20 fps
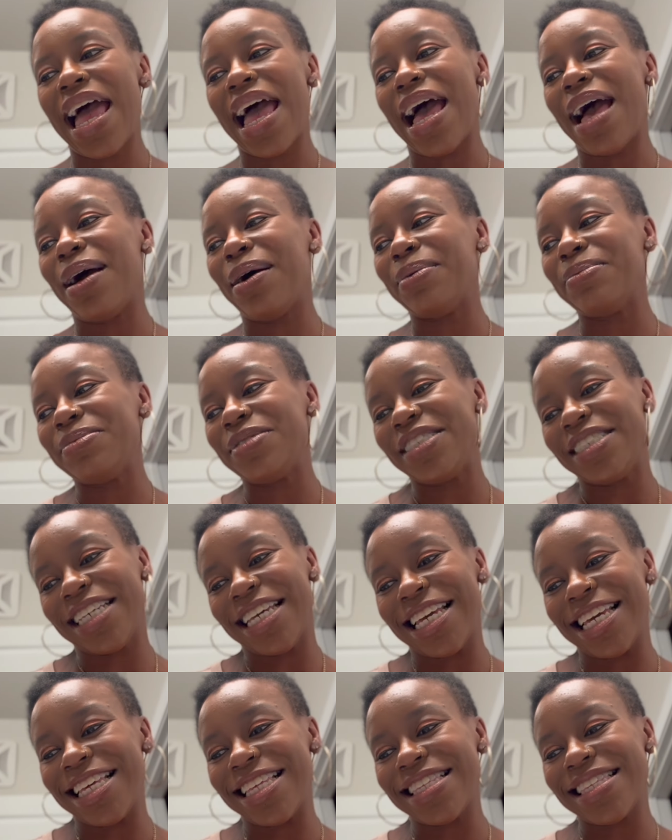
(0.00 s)
I
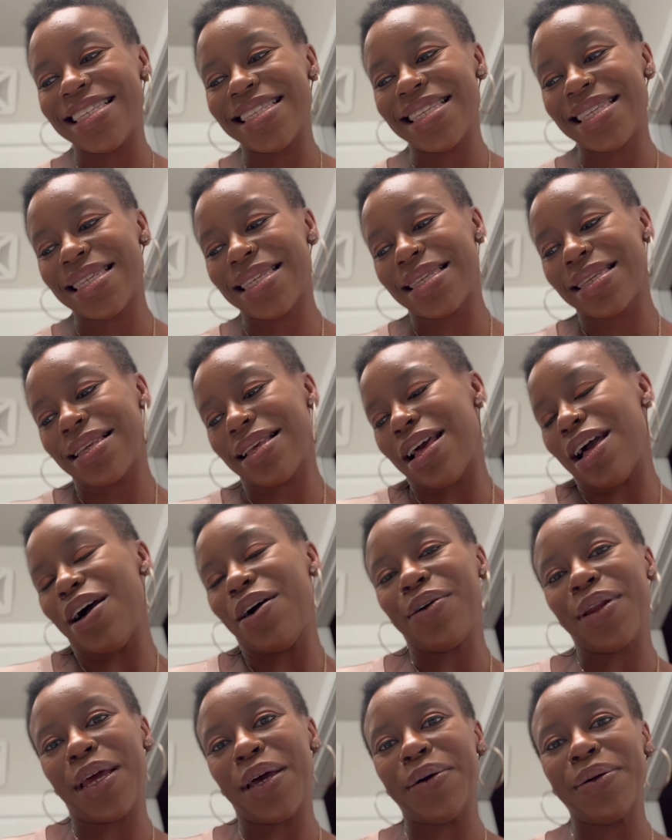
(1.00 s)

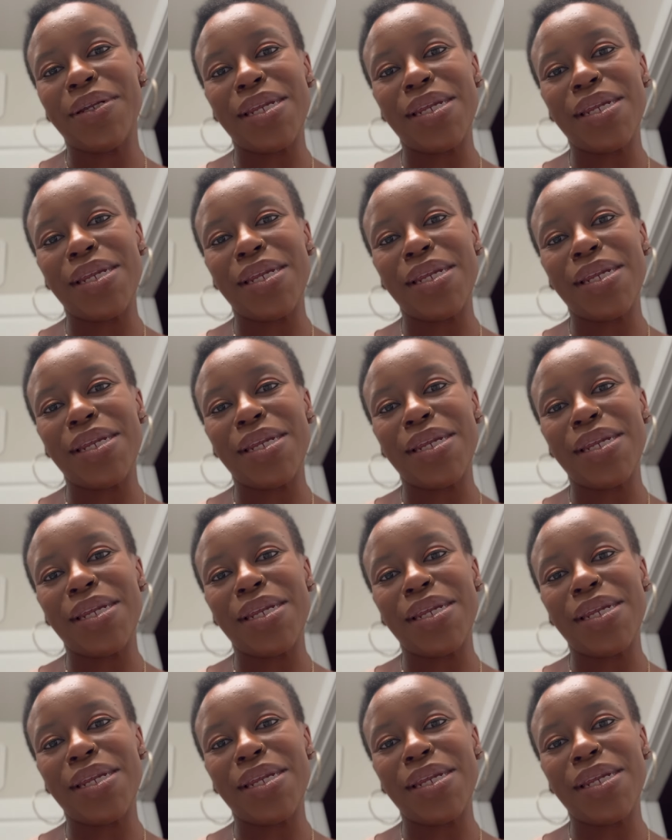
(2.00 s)
don't know,